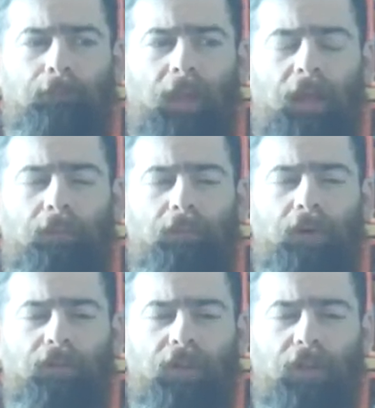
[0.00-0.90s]
And
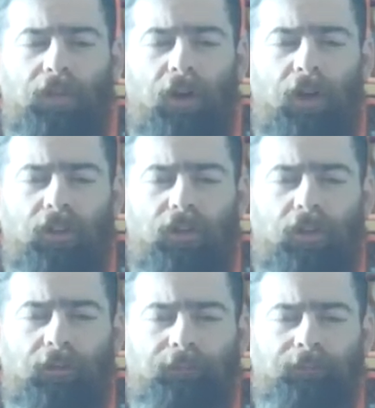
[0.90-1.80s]
moving the thoughts
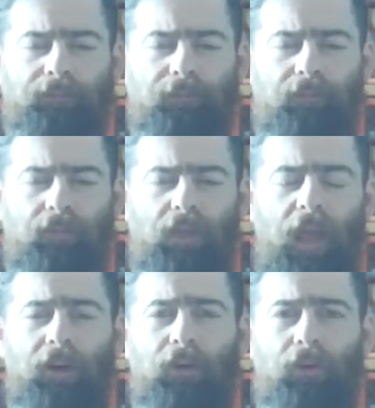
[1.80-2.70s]

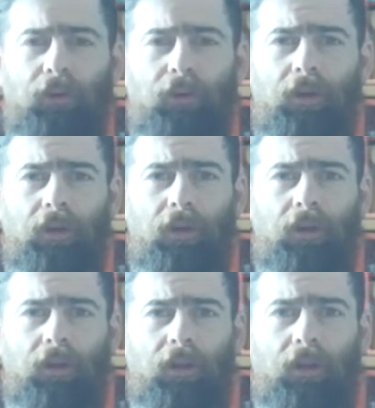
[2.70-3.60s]
at a cool,
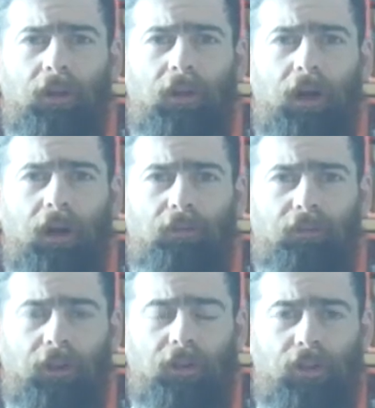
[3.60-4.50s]

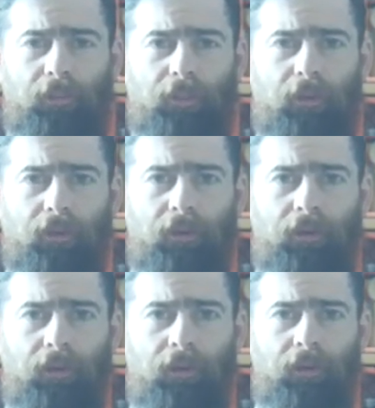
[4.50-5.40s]
really simple
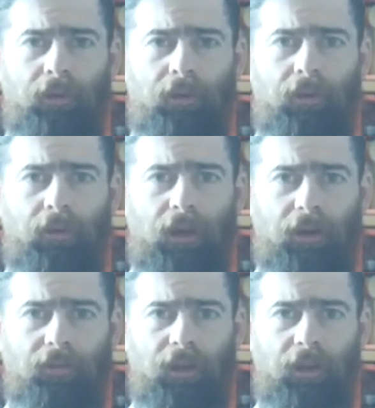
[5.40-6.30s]
kind
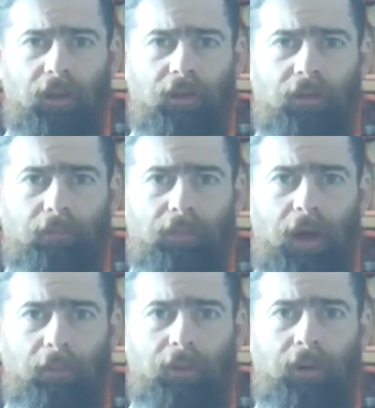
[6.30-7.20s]
of like
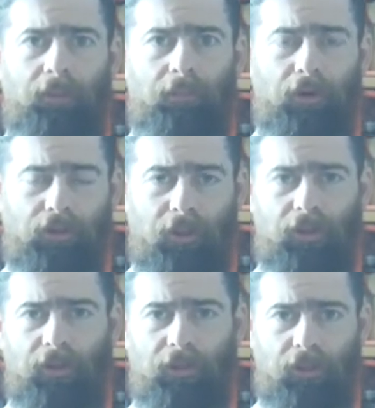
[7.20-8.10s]
pop motion. Let's
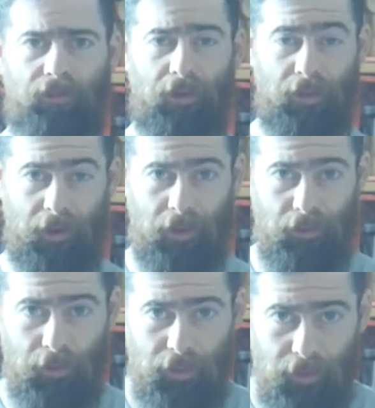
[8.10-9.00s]
see if this resonates
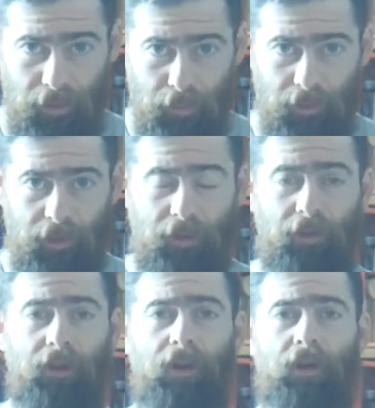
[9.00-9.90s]
with you, this particular
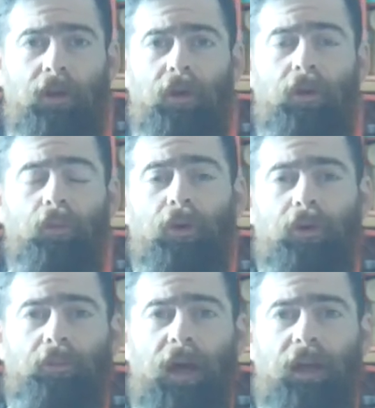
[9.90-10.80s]

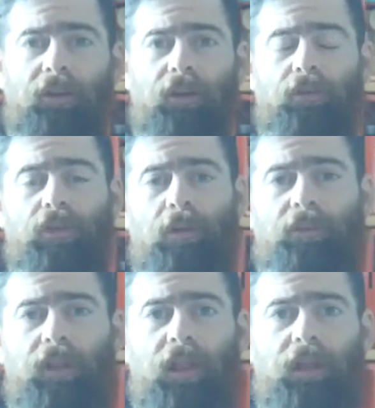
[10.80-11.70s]
word pattern. It was
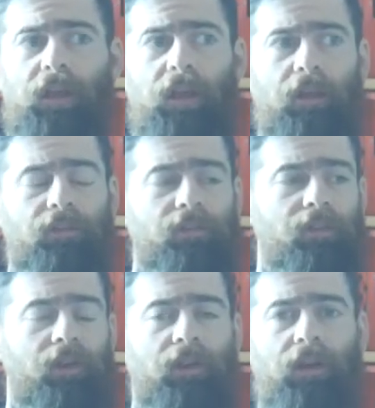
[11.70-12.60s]
something like, if
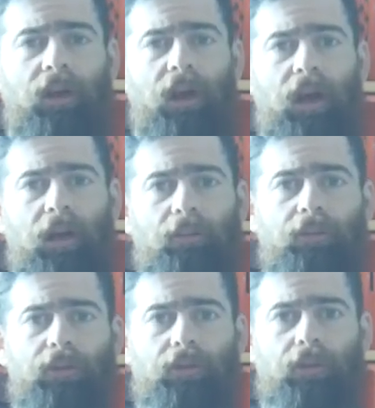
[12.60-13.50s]

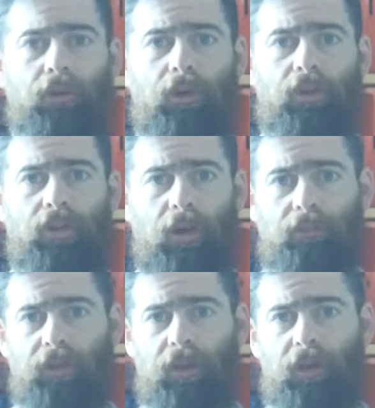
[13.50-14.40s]
I'm doing
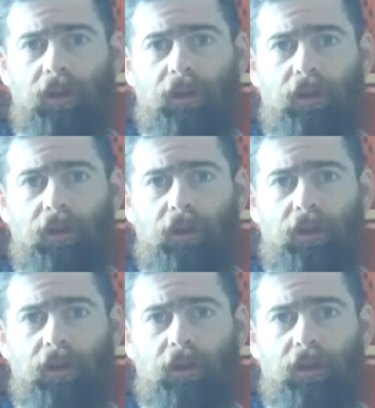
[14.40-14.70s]
something,